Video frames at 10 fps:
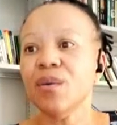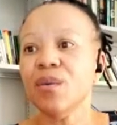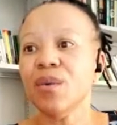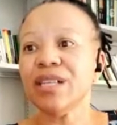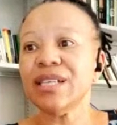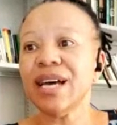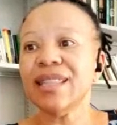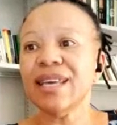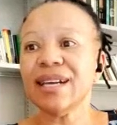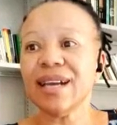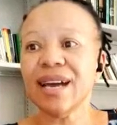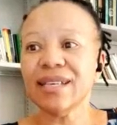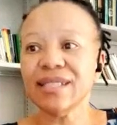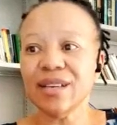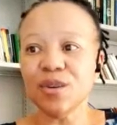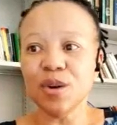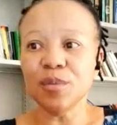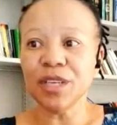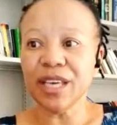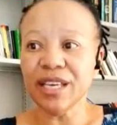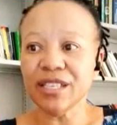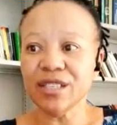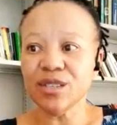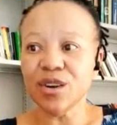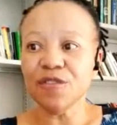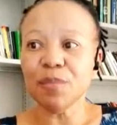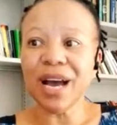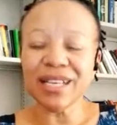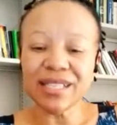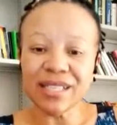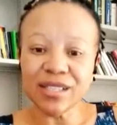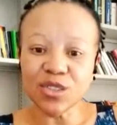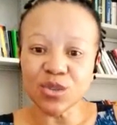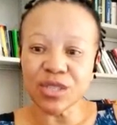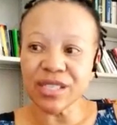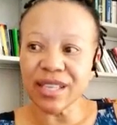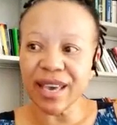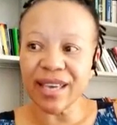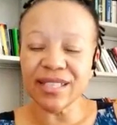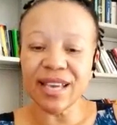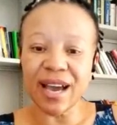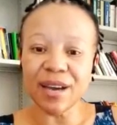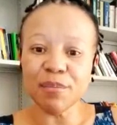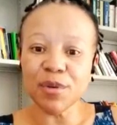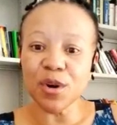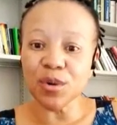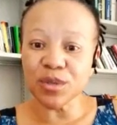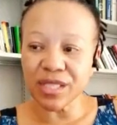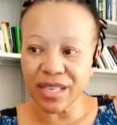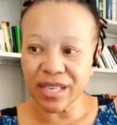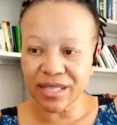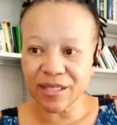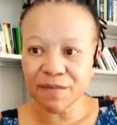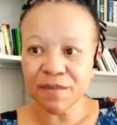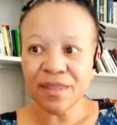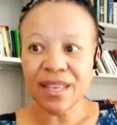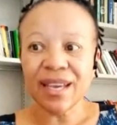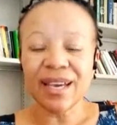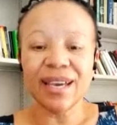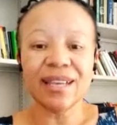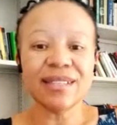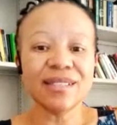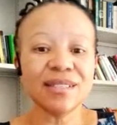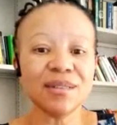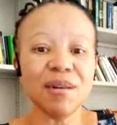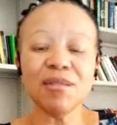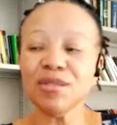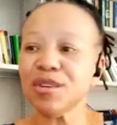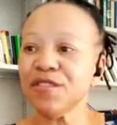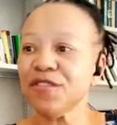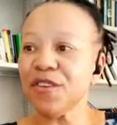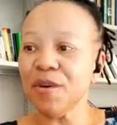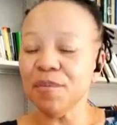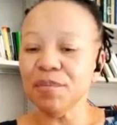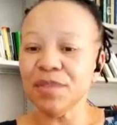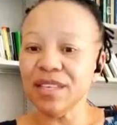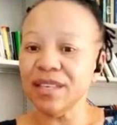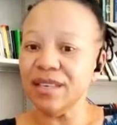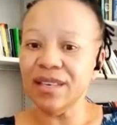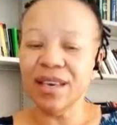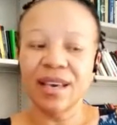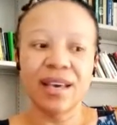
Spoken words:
What are the rights and obligations of parties during the ADR process? And also from the